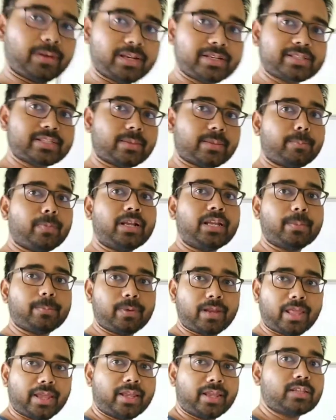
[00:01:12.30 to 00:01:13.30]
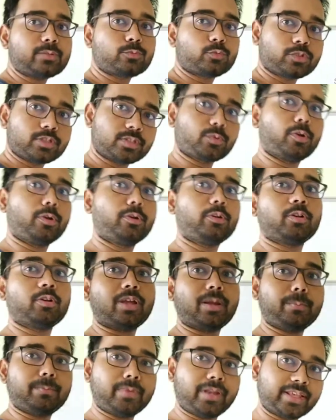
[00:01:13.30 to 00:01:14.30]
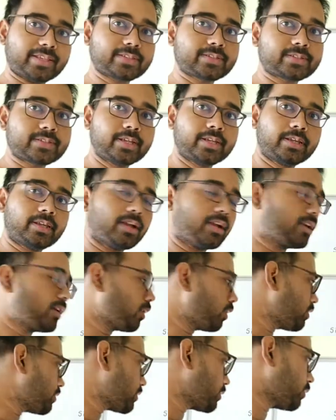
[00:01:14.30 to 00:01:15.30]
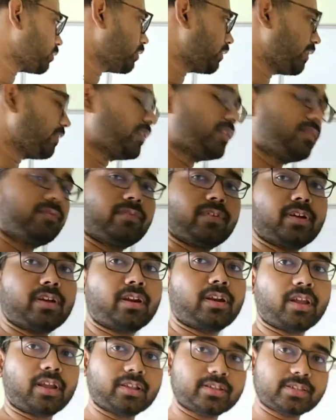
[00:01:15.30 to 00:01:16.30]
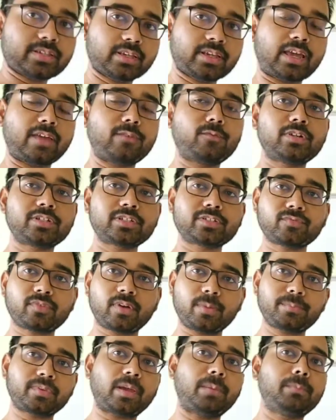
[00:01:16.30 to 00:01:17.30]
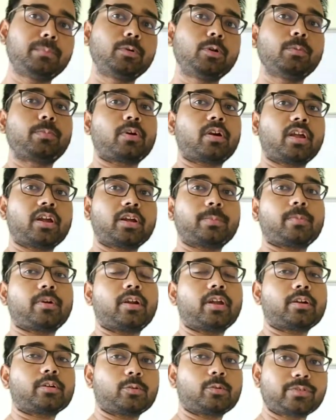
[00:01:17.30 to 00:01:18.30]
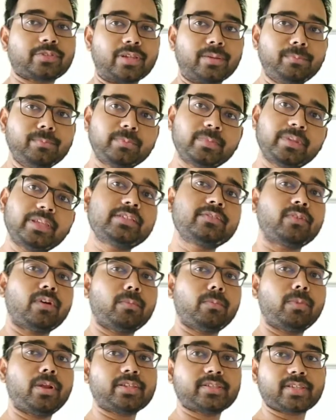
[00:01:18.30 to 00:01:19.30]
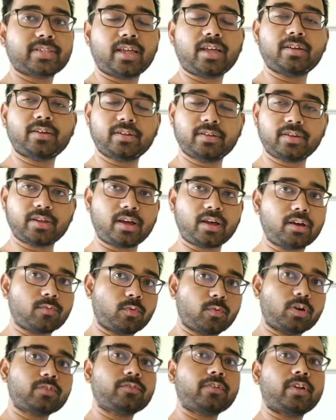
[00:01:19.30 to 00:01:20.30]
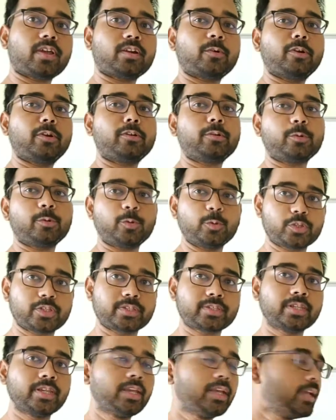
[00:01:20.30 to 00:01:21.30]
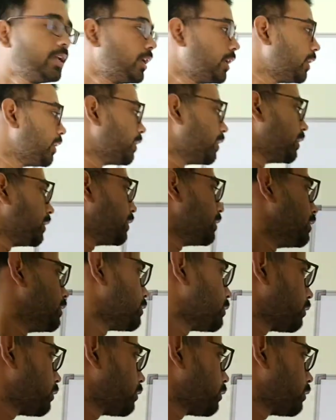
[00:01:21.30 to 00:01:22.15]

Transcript: and submultiple angles, which is going to come next, and also even for conversion from sum to product, product to sum. These formulas are what we are going to use. So